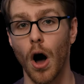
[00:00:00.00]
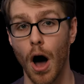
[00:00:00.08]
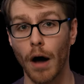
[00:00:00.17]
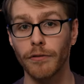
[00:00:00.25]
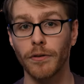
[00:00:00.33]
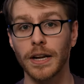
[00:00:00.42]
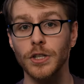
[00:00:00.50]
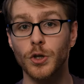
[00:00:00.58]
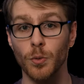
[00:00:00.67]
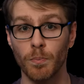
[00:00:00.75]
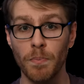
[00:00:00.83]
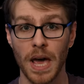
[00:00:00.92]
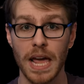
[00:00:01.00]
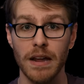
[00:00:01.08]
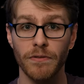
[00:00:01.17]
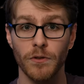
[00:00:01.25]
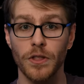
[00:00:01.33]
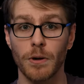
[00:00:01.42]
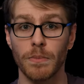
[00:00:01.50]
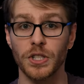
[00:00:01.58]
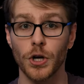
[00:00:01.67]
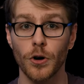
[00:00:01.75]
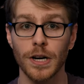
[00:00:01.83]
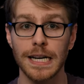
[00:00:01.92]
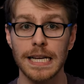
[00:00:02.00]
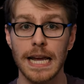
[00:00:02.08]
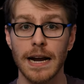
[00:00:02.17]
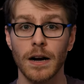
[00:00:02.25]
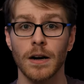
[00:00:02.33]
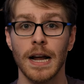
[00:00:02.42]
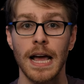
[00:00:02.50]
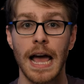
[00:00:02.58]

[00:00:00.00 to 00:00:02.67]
offering to pay for their maternity care